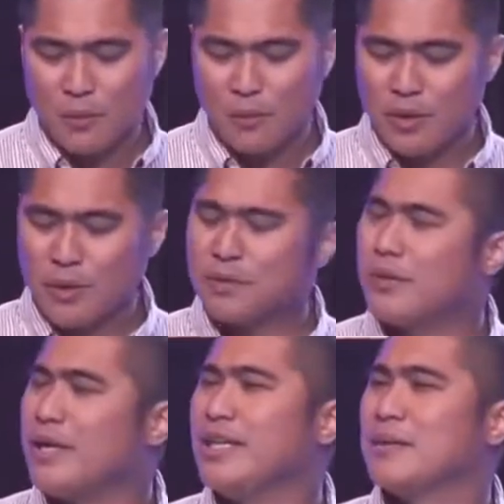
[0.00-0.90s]
we will
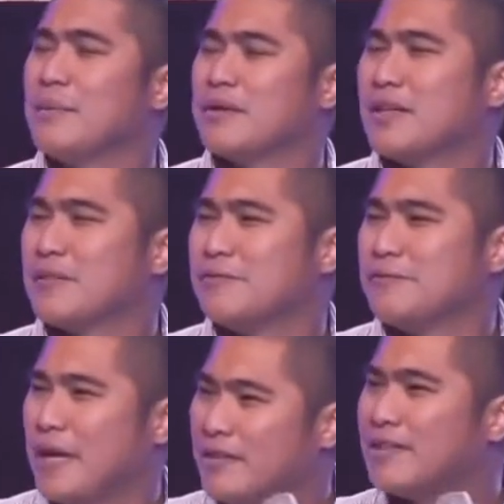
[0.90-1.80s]
read about the
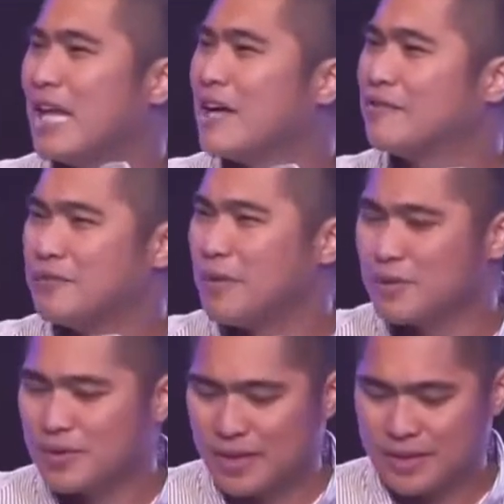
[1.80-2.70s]
failed life of
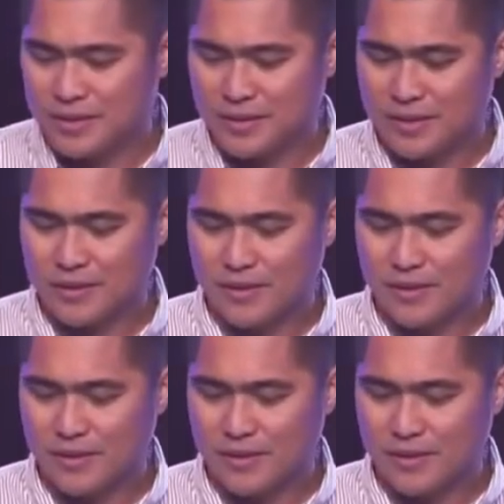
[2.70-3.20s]
Moses.